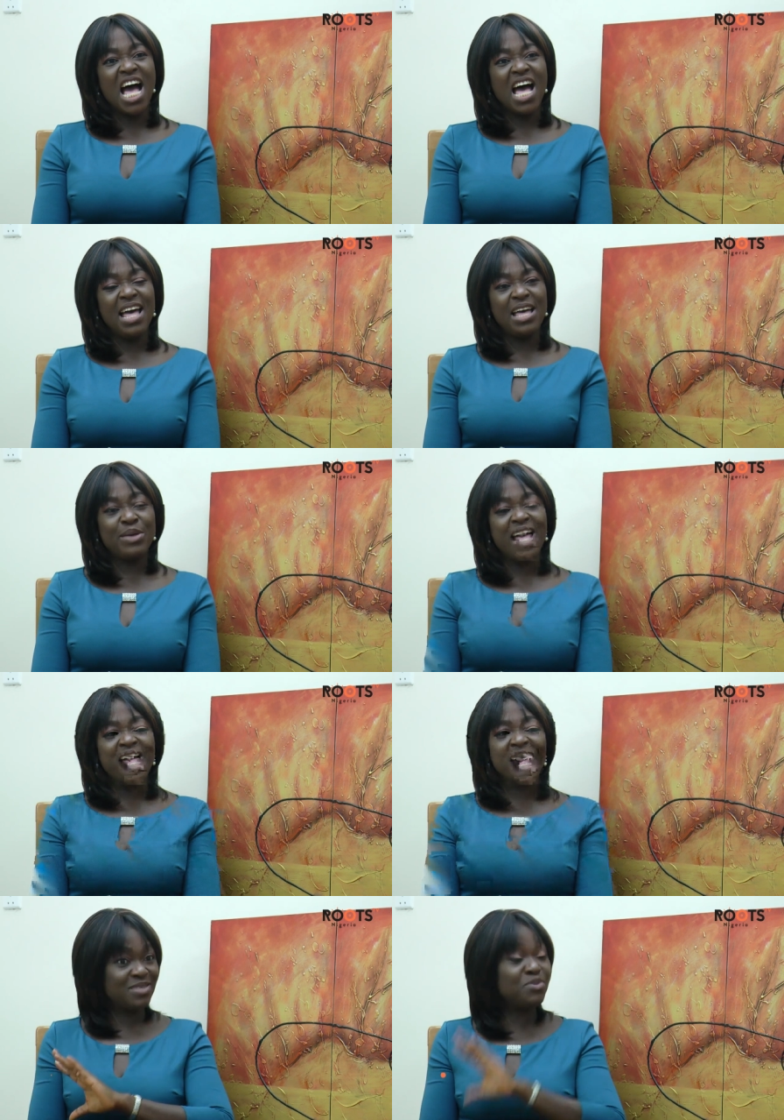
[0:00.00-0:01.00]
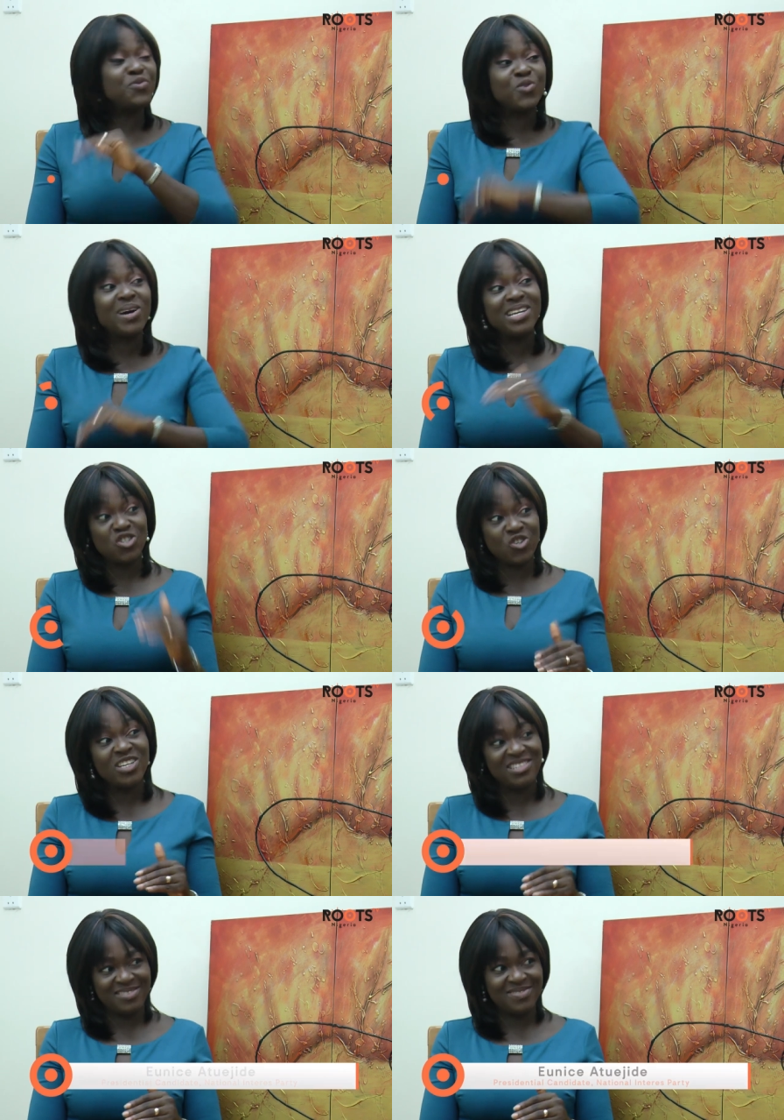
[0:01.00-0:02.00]
Um, before I joined
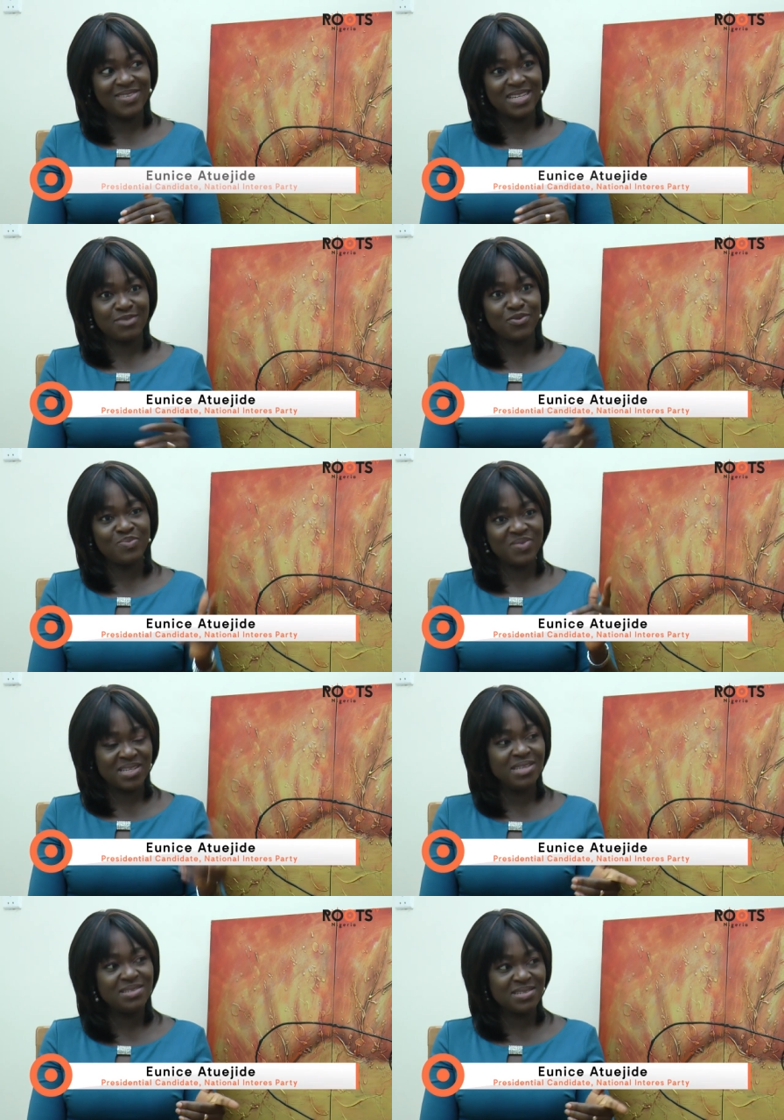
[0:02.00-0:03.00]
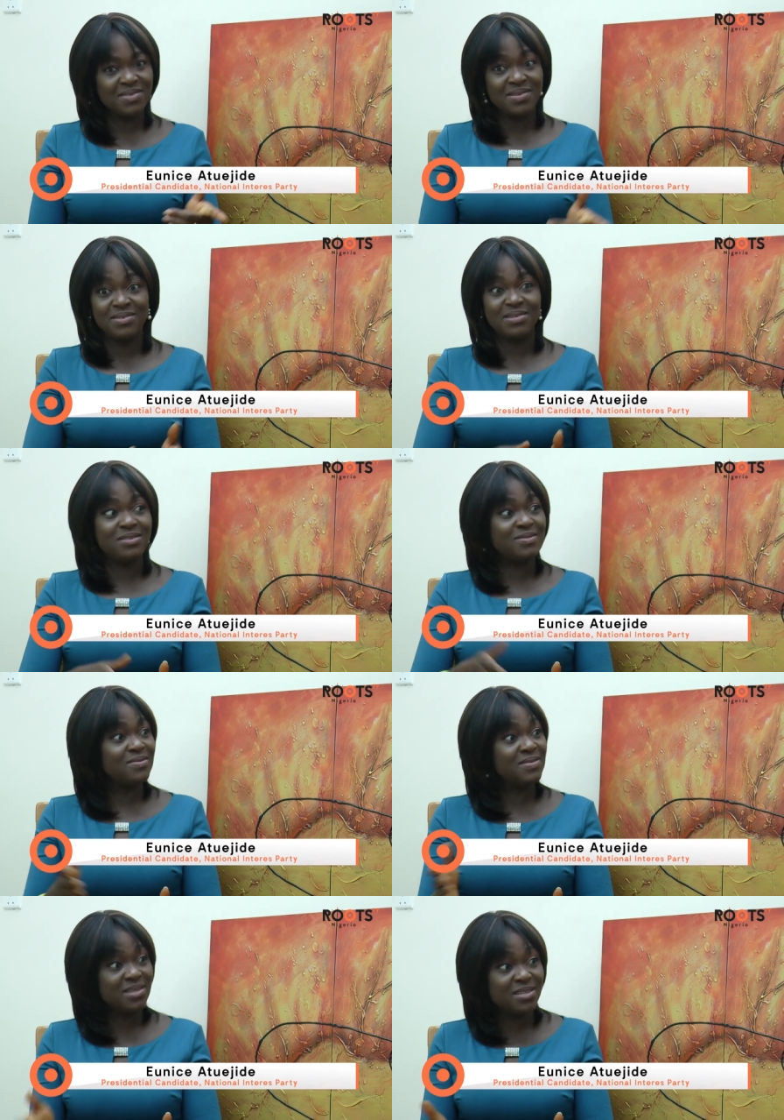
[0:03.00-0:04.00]
the race, from 10th January to
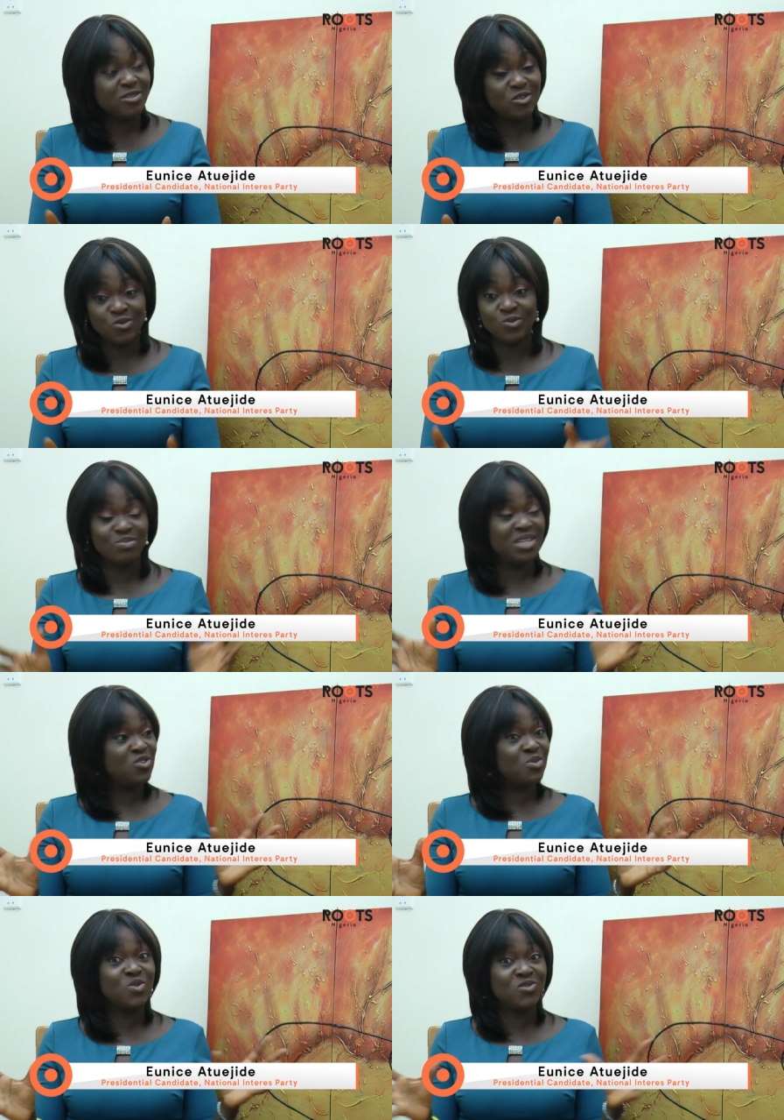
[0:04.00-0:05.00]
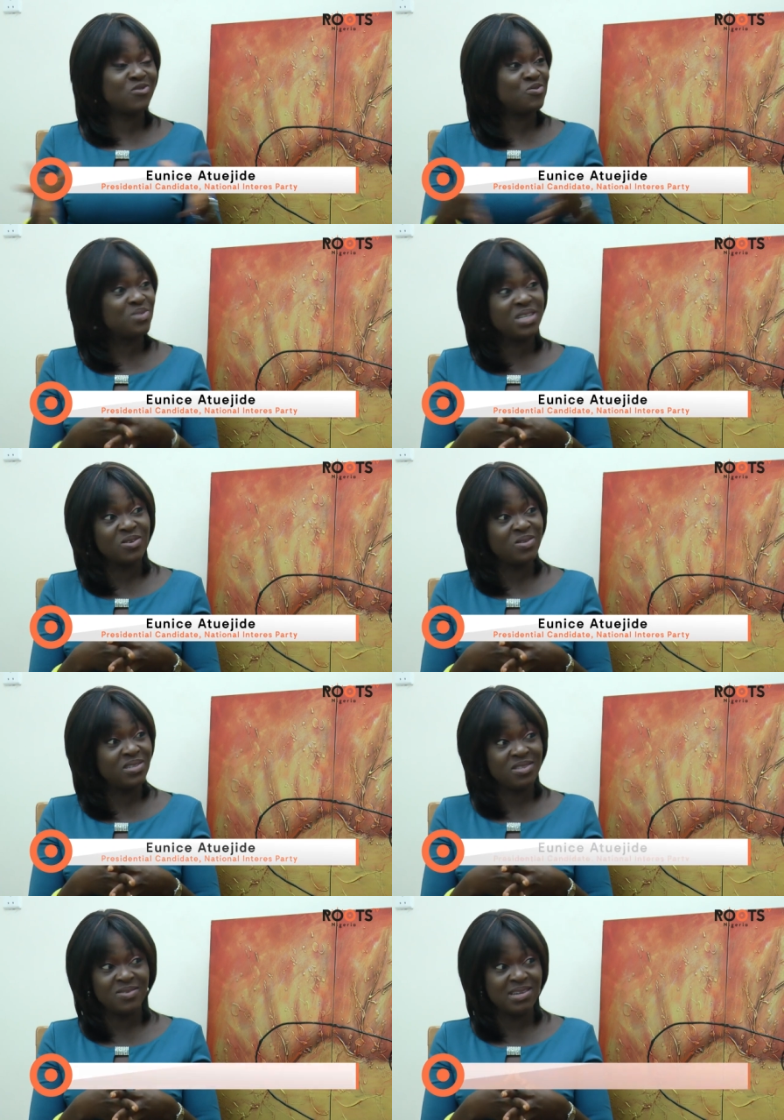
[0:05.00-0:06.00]
10th June, my job was just to bring all these
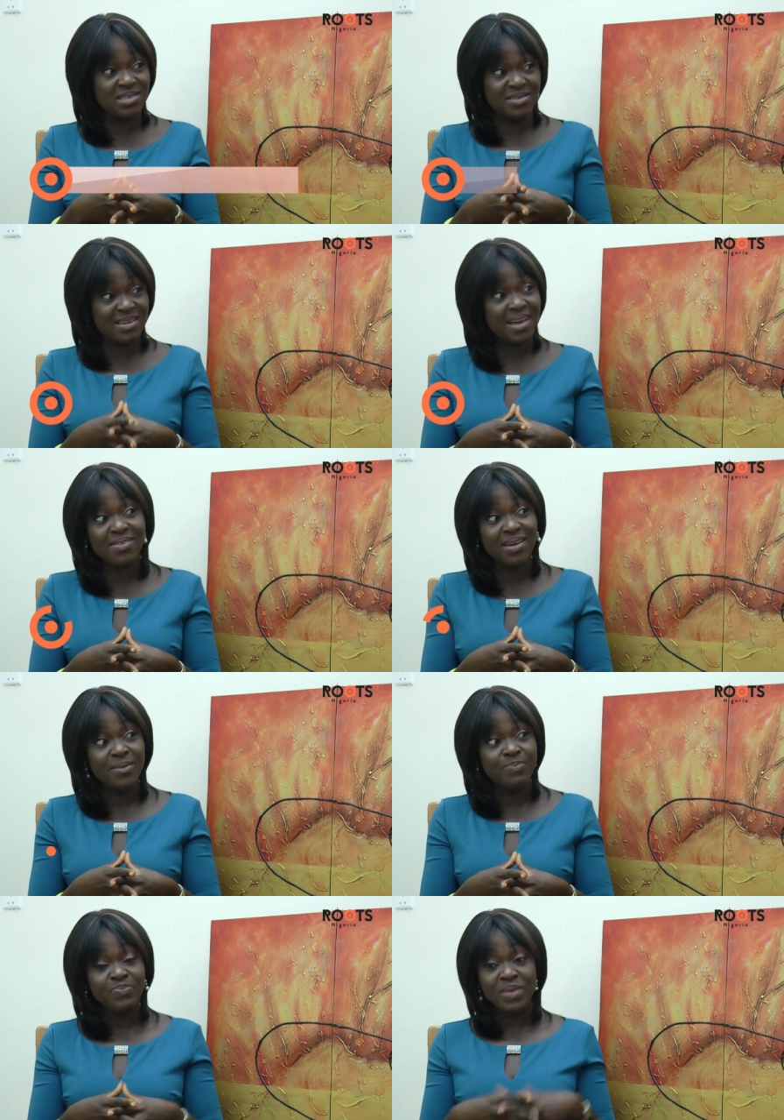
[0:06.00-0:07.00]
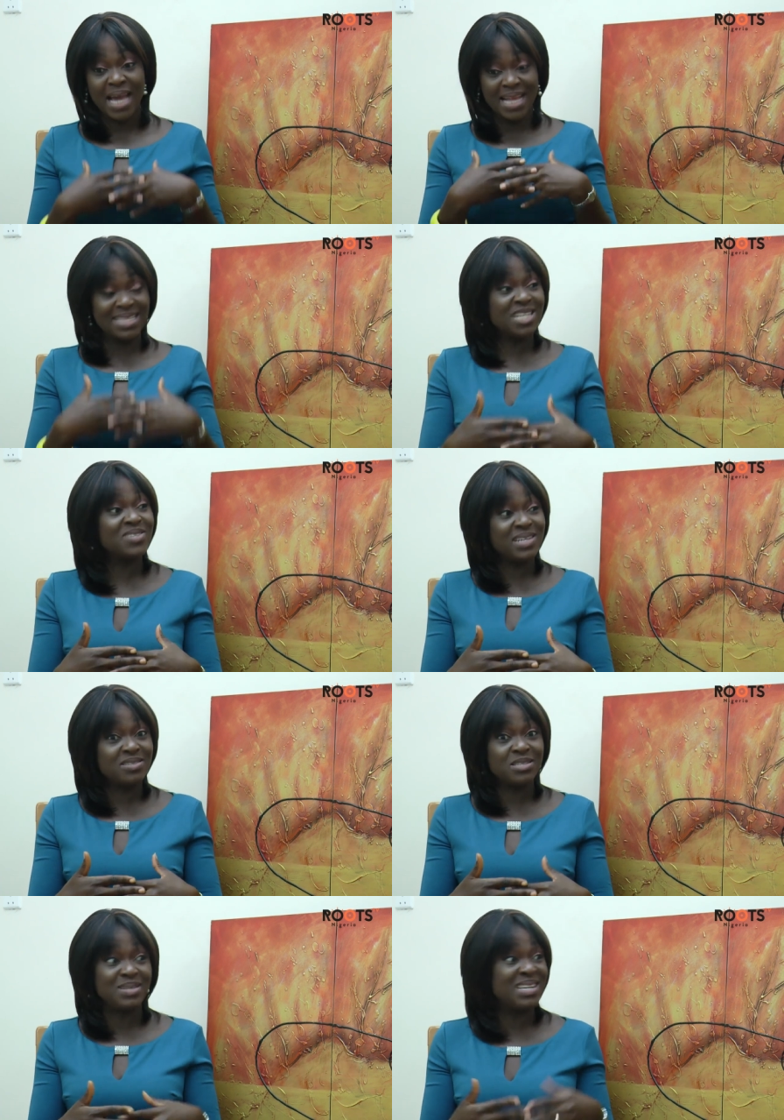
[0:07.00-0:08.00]
new guys together. At National Interest
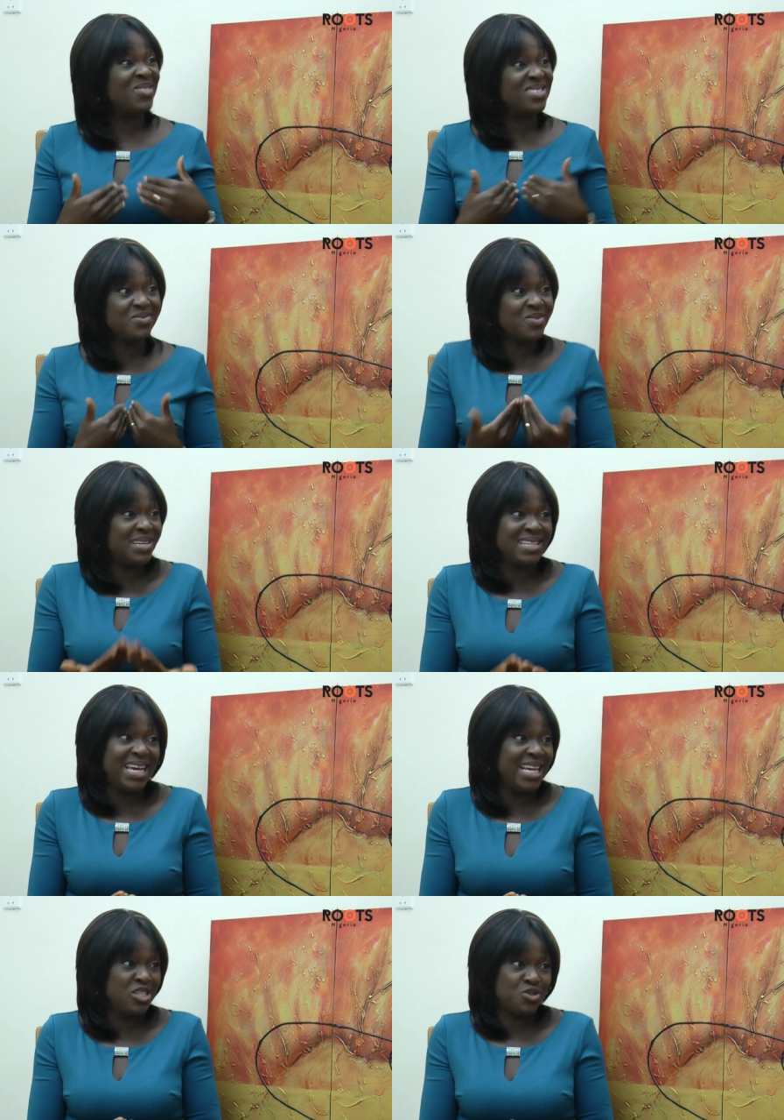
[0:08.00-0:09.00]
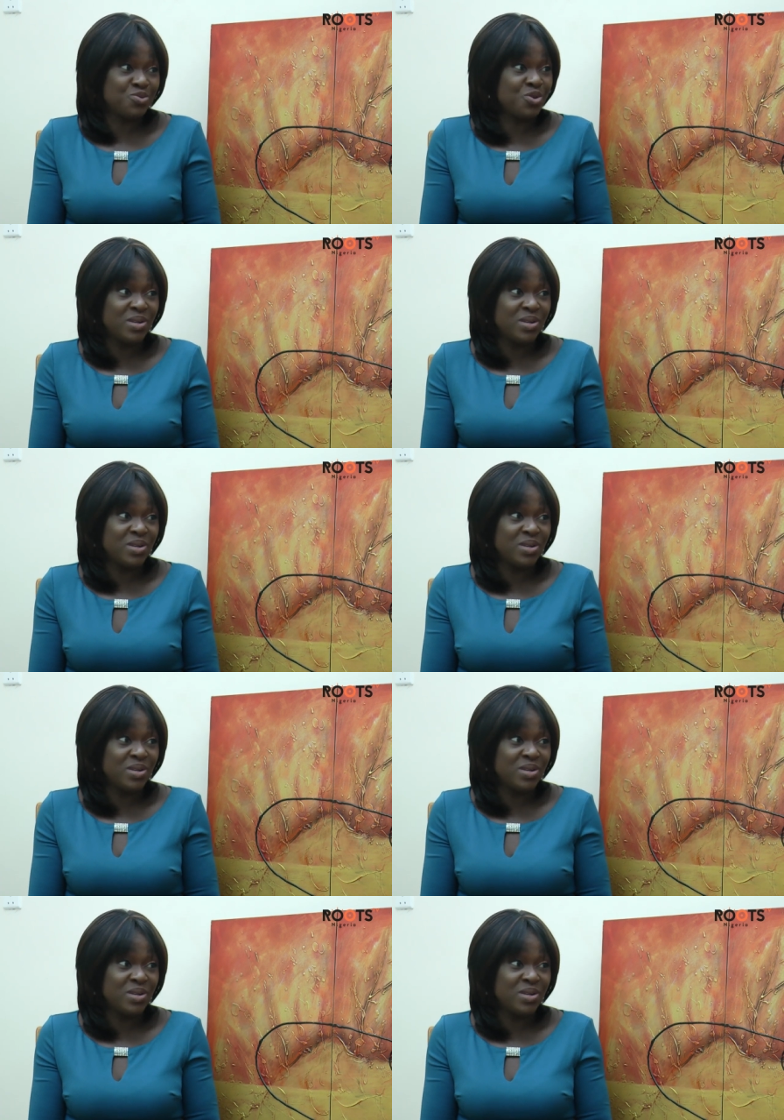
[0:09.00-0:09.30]
But I wasn't even at the age to run.